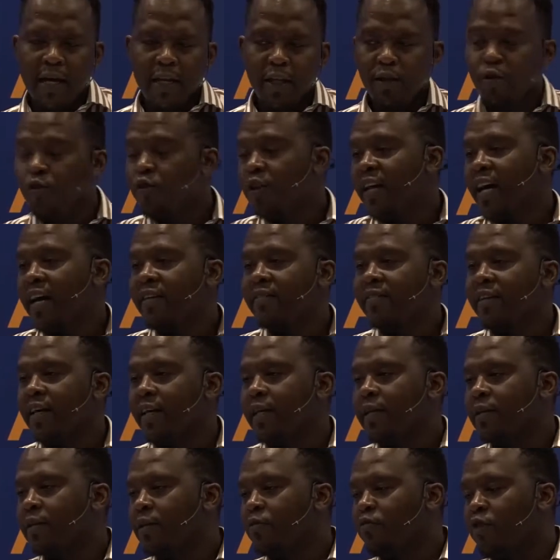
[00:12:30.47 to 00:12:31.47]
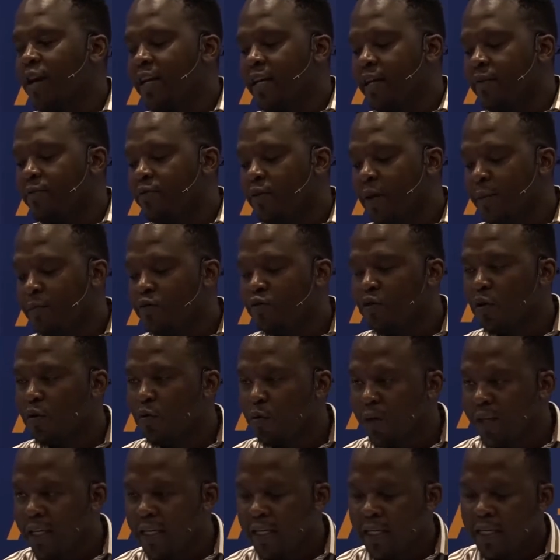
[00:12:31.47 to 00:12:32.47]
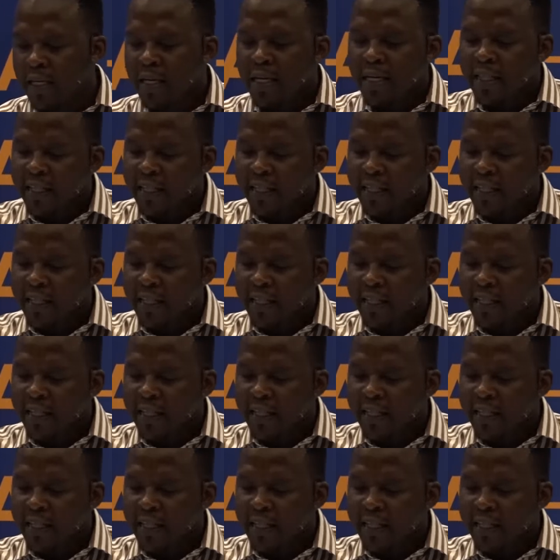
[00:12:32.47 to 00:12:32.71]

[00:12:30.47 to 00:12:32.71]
you could have that running for up to a week.